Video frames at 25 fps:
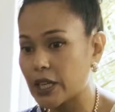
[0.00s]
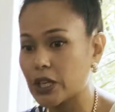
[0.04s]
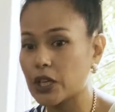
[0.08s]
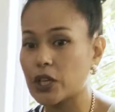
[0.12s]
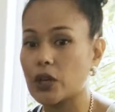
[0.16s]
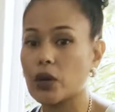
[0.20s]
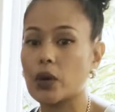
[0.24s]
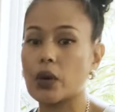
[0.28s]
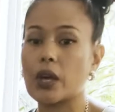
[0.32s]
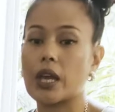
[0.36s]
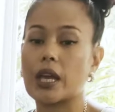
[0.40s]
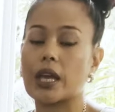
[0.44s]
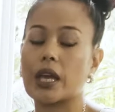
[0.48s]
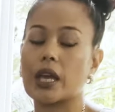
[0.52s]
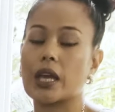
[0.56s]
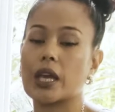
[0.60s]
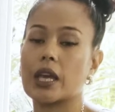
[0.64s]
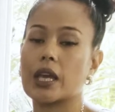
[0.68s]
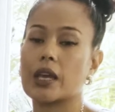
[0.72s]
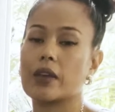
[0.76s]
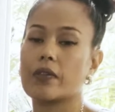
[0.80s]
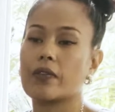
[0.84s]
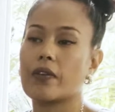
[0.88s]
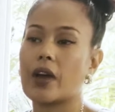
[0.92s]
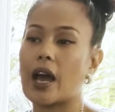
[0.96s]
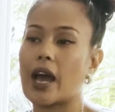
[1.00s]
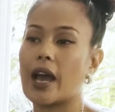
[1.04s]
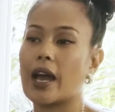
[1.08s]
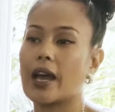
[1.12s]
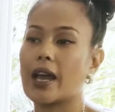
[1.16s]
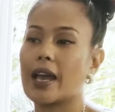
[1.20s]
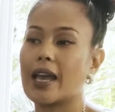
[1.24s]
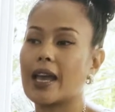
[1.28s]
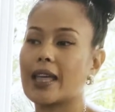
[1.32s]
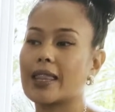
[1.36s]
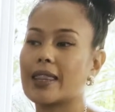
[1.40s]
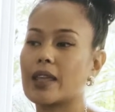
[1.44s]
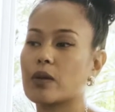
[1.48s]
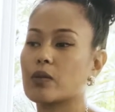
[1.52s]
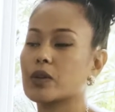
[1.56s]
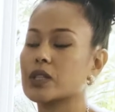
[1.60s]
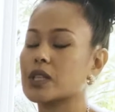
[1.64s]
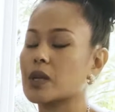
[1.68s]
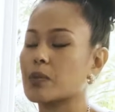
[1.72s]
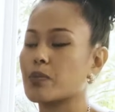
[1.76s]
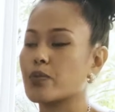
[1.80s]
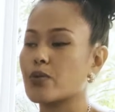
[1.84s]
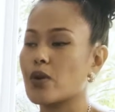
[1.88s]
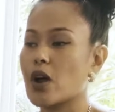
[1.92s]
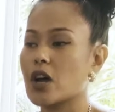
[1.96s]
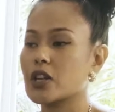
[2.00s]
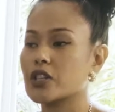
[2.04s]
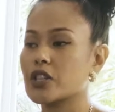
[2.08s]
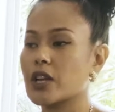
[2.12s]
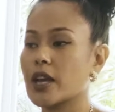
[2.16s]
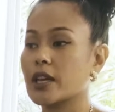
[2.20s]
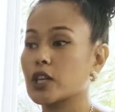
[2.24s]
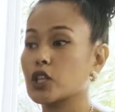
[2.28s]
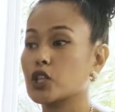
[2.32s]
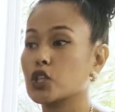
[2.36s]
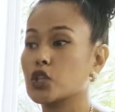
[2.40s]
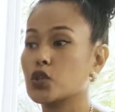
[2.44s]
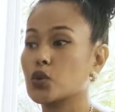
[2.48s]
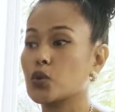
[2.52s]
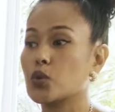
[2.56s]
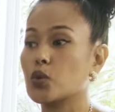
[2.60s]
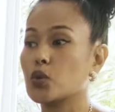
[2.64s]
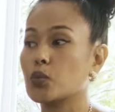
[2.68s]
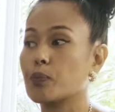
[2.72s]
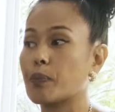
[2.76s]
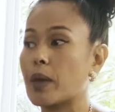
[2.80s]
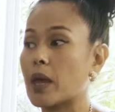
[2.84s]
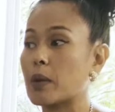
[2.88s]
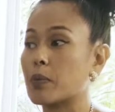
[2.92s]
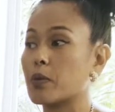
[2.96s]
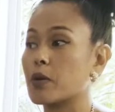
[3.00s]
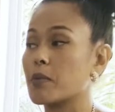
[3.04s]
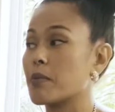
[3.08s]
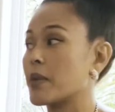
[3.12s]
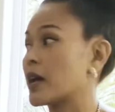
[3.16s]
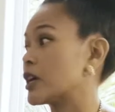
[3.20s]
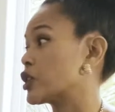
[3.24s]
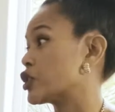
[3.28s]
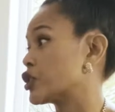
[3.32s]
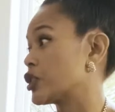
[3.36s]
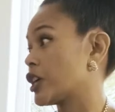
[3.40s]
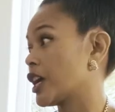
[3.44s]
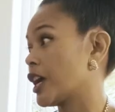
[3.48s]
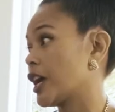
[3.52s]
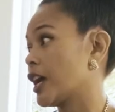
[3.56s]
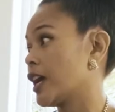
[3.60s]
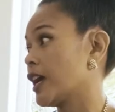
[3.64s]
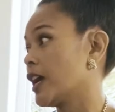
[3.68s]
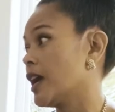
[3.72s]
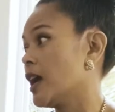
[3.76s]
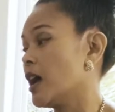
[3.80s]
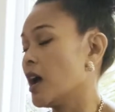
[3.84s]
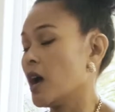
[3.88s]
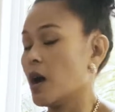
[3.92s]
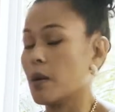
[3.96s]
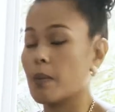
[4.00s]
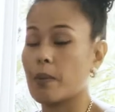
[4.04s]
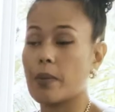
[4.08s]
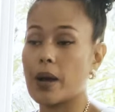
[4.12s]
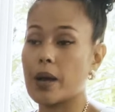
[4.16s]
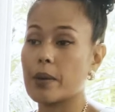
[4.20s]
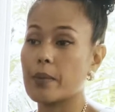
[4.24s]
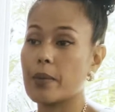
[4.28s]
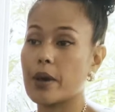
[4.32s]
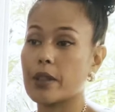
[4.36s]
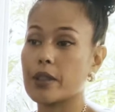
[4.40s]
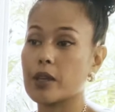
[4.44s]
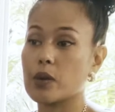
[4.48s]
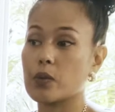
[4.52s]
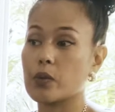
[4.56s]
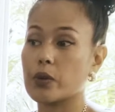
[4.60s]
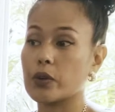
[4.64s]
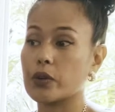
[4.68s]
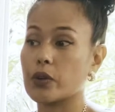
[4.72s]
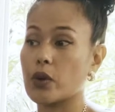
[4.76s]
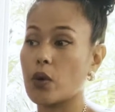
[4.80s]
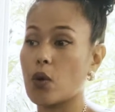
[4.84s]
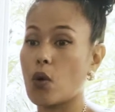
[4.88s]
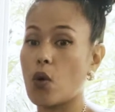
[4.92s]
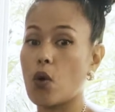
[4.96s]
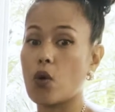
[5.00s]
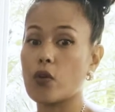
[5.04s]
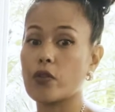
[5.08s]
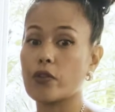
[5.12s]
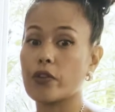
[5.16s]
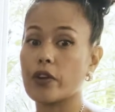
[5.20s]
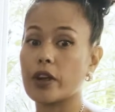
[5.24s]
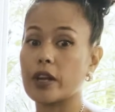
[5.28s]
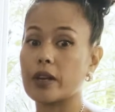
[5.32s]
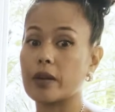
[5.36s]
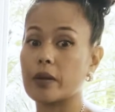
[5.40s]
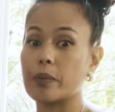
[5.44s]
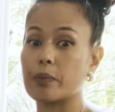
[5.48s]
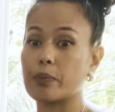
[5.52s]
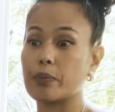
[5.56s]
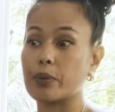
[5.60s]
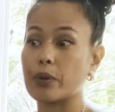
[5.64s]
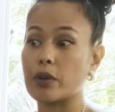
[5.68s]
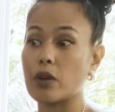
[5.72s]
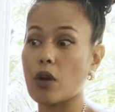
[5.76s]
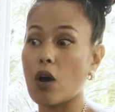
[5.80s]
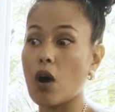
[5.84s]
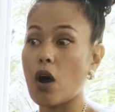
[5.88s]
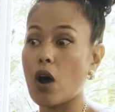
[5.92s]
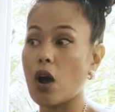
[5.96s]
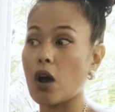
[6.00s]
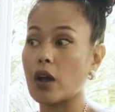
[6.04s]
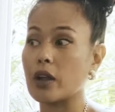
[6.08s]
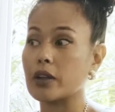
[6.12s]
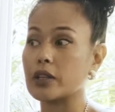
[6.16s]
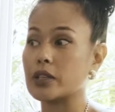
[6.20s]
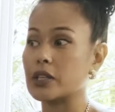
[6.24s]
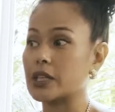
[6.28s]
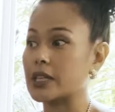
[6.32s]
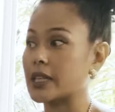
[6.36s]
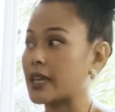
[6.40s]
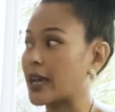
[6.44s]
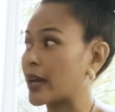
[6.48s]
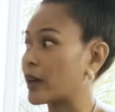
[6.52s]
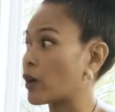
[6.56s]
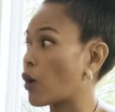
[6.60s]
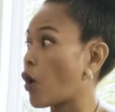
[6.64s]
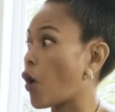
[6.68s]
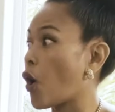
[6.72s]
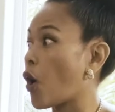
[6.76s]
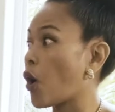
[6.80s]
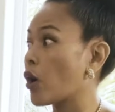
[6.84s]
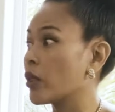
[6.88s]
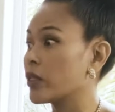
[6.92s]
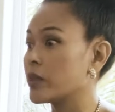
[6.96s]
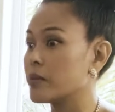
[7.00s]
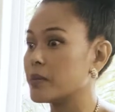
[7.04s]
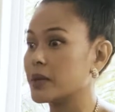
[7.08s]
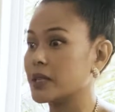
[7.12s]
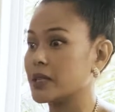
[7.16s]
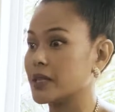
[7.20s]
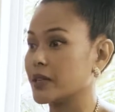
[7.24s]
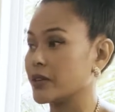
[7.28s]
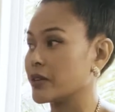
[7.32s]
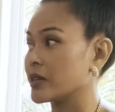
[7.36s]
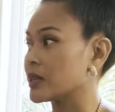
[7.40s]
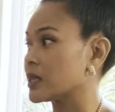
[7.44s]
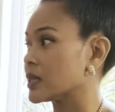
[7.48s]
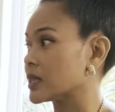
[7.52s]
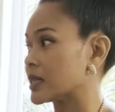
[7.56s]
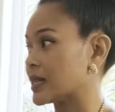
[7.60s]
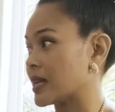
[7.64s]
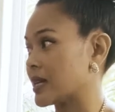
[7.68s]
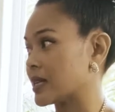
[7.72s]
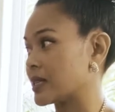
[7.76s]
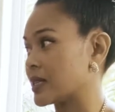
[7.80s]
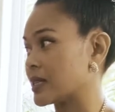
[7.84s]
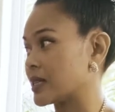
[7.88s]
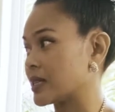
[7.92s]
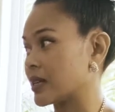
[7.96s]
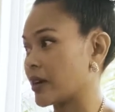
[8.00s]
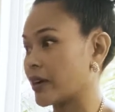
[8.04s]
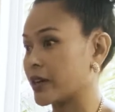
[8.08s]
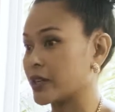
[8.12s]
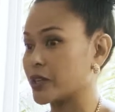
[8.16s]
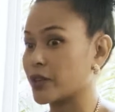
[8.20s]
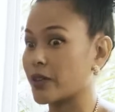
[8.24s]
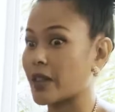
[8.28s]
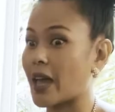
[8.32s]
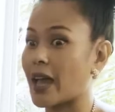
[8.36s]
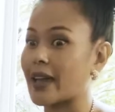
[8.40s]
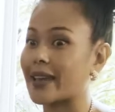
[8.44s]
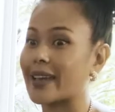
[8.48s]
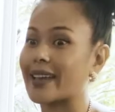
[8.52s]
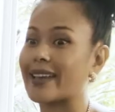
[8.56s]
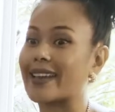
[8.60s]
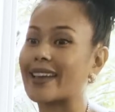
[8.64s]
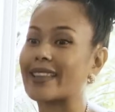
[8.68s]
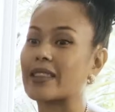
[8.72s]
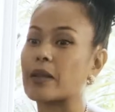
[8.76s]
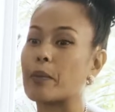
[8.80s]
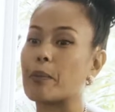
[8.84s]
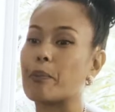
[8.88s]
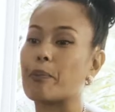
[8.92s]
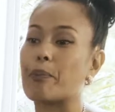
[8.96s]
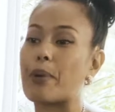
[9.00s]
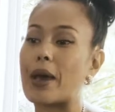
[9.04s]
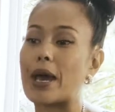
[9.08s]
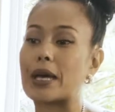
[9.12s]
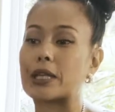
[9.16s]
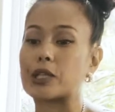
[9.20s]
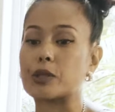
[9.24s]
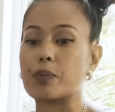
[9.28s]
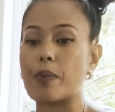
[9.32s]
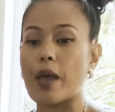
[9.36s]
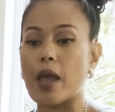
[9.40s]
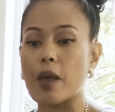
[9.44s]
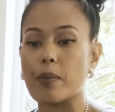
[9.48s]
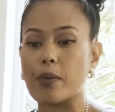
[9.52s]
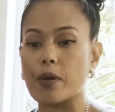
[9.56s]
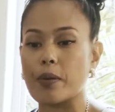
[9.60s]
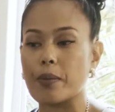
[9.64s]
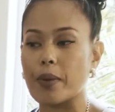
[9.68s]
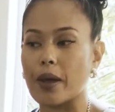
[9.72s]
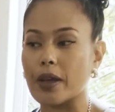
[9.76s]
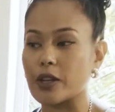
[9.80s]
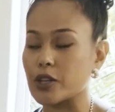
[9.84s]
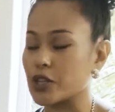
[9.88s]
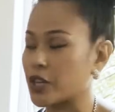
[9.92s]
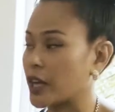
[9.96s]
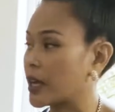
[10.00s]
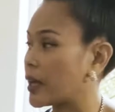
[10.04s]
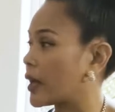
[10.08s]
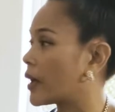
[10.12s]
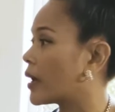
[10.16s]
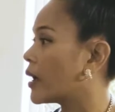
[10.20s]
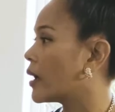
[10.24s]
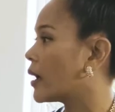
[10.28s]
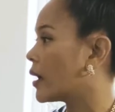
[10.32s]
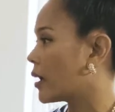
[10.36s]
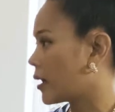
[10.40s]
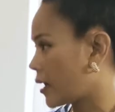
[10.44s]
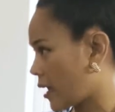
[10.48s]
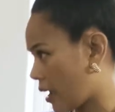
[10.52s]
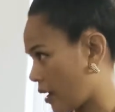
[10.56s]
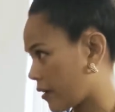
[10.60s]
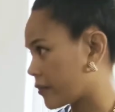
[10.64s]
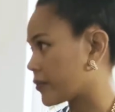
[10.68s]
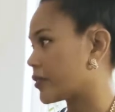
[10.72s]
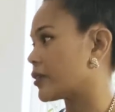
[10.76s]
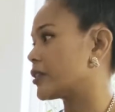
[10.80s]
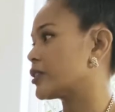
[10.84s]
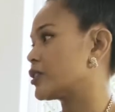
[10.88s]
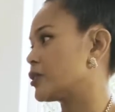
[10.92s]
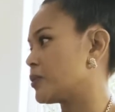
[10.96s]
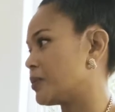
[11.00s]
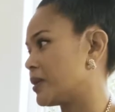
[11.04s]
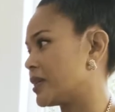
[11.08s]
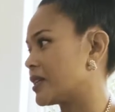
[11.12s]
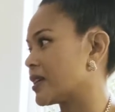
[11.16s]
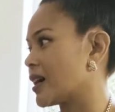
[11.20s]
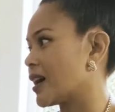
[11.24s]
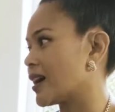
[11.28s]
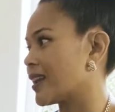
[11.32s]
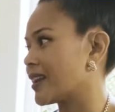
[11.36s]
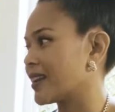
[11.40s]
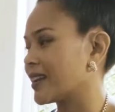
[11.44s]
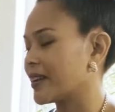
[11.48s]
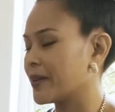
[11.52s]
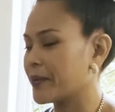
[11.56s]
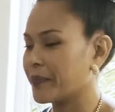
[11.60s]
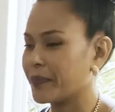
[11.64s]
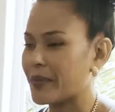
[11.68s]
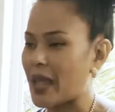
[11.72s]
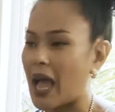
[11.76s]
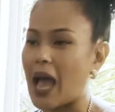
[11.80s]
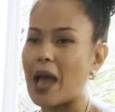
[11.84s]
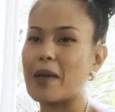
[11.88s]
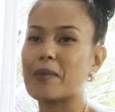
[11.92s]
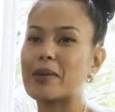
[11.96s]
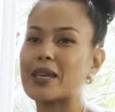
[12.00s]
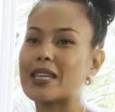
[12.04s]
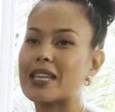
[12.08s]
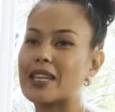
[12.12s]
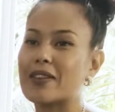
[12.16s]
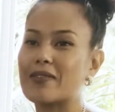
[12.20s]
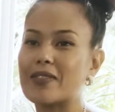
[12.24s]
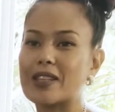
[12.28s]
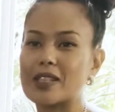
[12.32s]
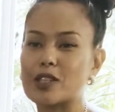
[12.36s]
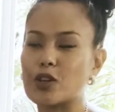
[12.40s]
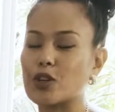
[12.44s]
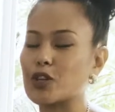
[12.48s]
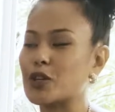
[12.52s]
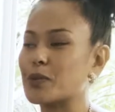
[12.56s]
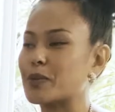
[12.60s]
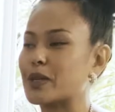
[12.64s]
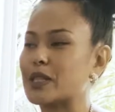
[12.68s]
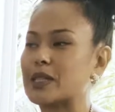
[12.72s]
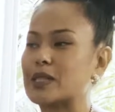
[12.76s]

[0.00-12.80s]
You know, if there was a project in school, paper mache, my mother would go over and beyond to get all the materials necessary so that I can get the best paper mache ever to be done. Wow. I mean, if it's going to be